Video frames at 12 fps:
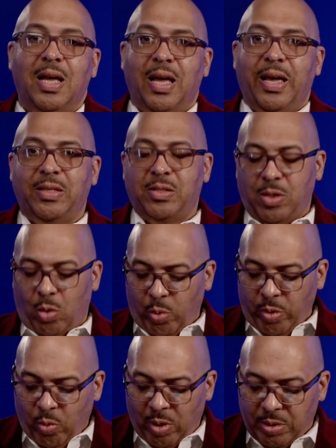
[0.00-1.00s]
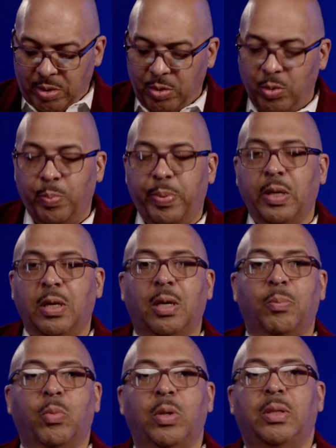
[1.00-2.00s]
And so we want to pick
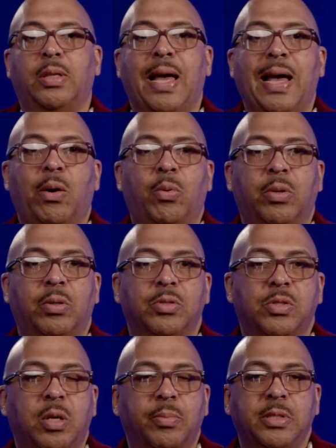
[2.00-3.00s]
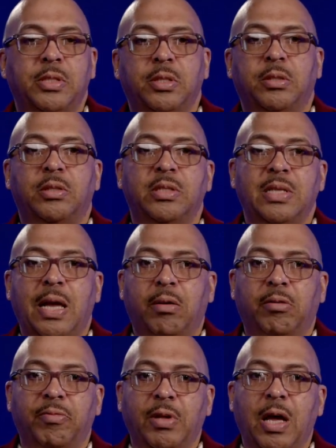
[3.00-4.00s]
up with our sermon series out
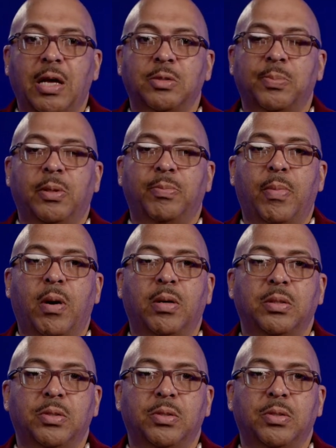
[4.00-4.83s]
of the Gospel of Mark.